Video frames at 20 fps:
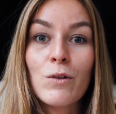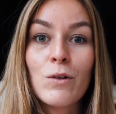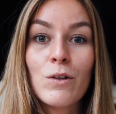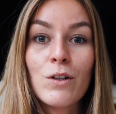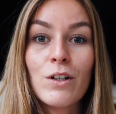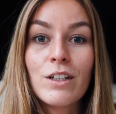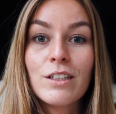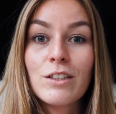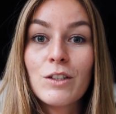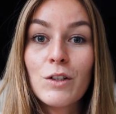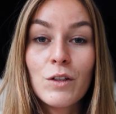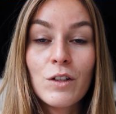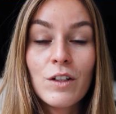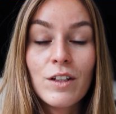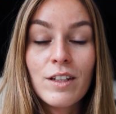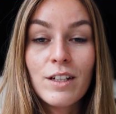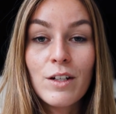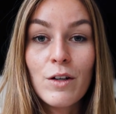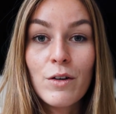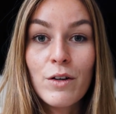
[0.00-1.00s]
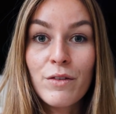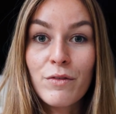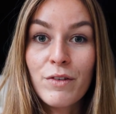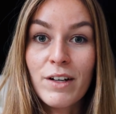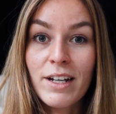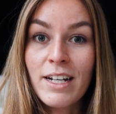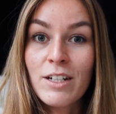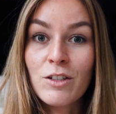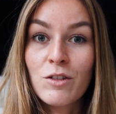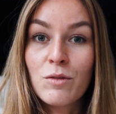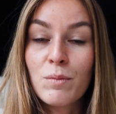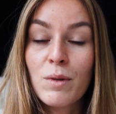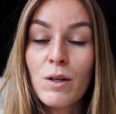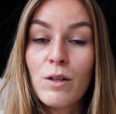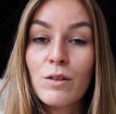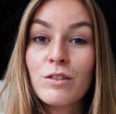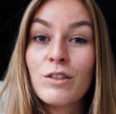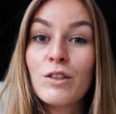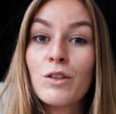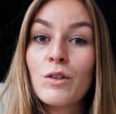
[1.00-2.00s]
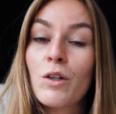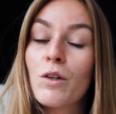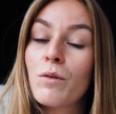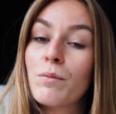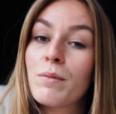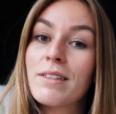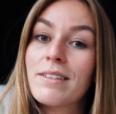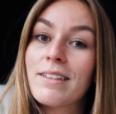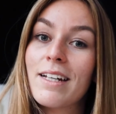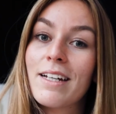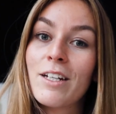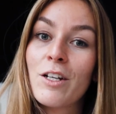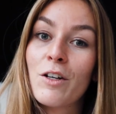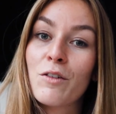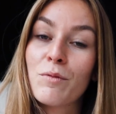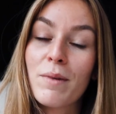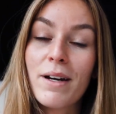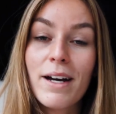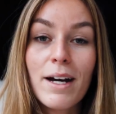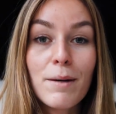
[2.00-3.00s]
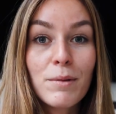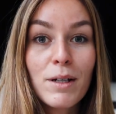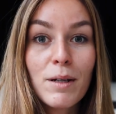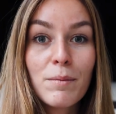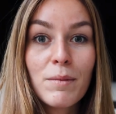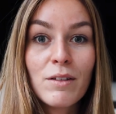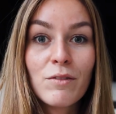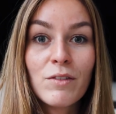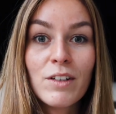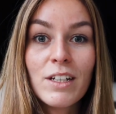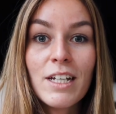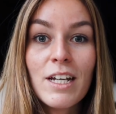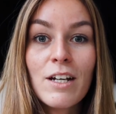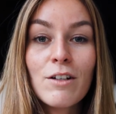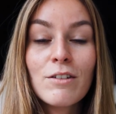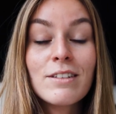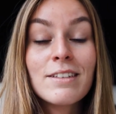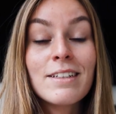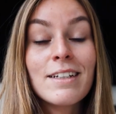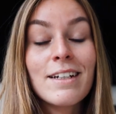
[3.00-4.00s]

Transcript: or turn on the notification bell so you don't miss any of my upcoming videos,